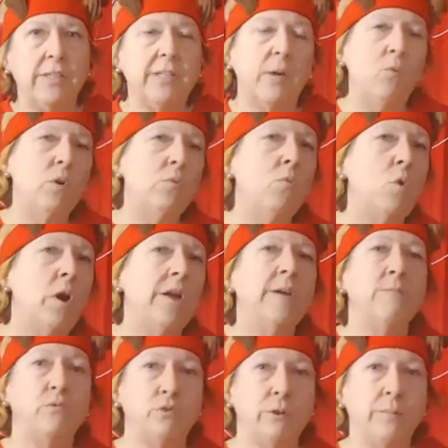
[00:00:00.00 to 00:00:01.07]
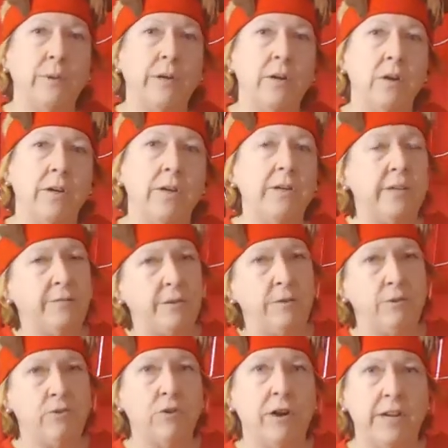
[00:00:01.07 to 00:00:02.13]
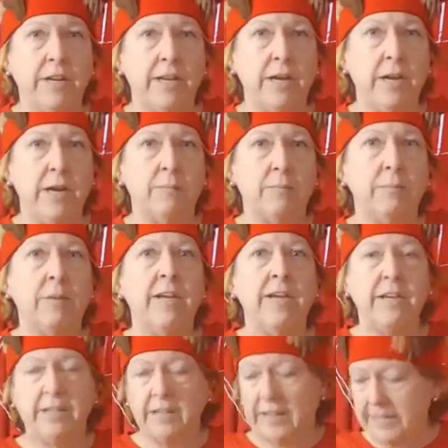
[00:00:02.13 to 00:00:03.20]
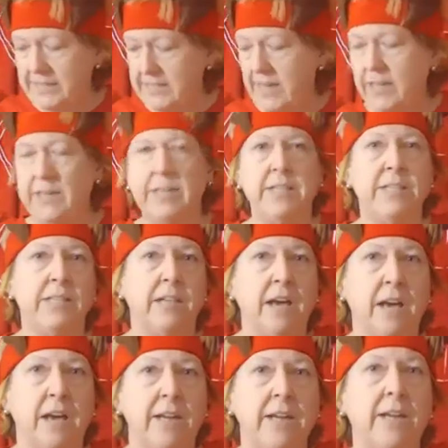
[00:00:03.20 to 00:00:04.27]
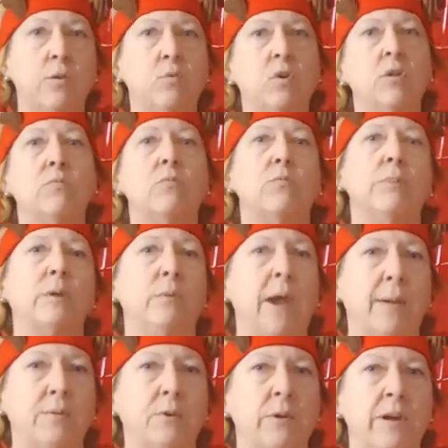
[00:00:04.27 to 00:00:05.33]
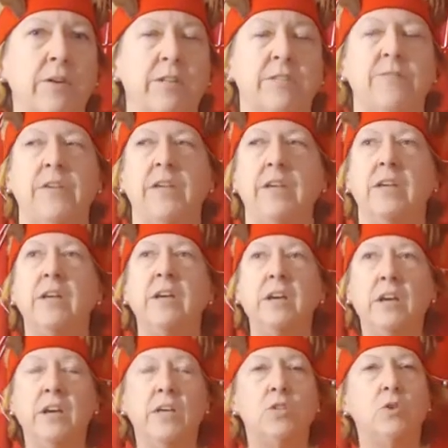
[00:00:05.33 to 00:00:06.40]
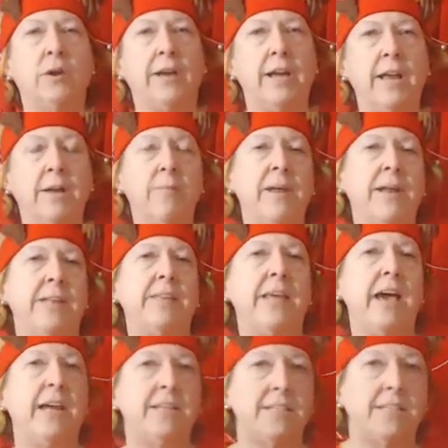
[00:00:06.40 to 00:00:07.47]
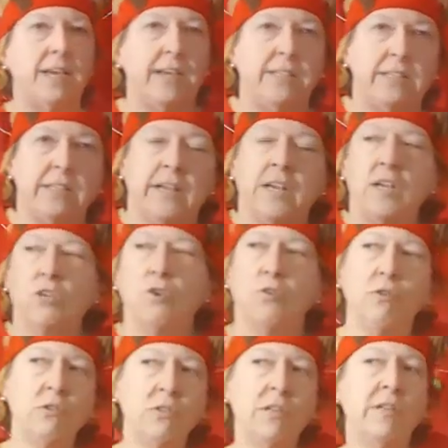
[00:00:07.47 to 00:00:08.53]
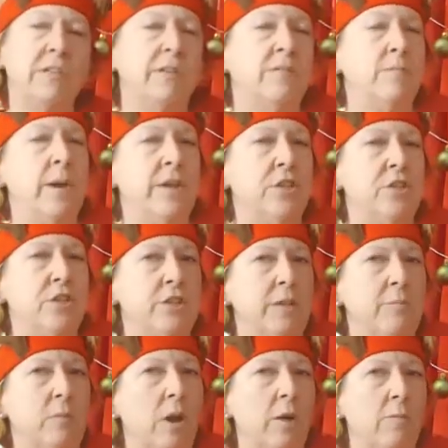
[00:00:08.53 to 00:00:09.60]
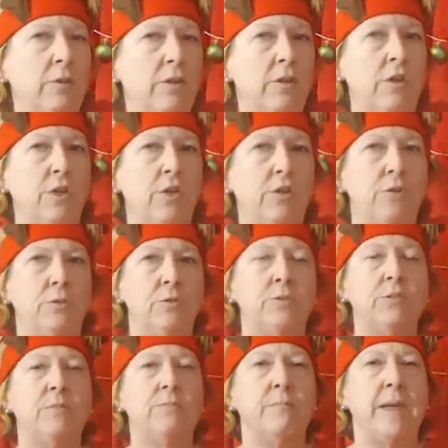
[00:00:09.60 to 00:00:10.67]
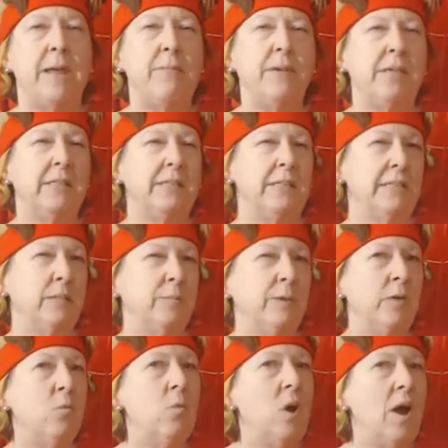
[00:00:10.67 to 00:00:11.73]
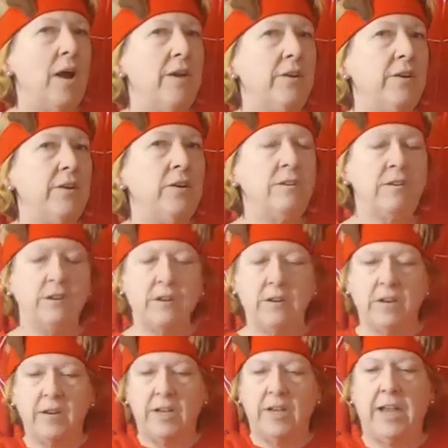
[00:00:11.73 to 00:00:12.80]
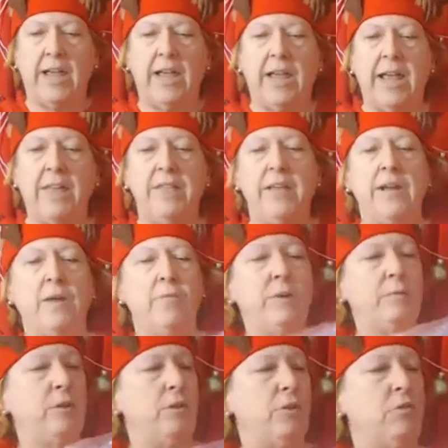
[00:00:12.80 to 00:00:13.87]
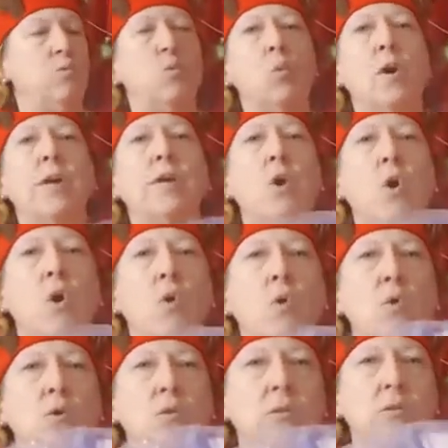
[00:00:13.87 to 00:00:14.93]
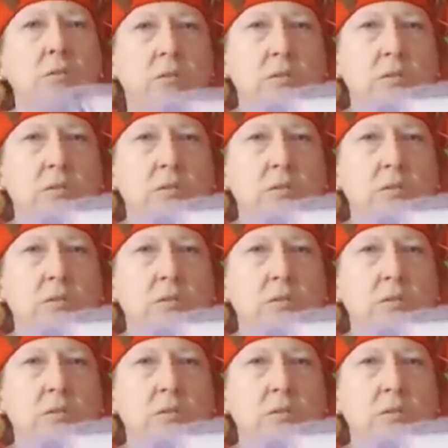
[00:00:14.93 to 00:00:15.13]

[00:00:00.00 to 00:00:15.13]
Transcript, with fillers: because I wouldn't want him tripping on it if he was trying to get up he could like set it aside and it wouldn't be wrapped around his feet. So I kind of made it that size. So those are the dimensions I'm probably going to use, maybe a little bit wider. And then I'll be able to use one whole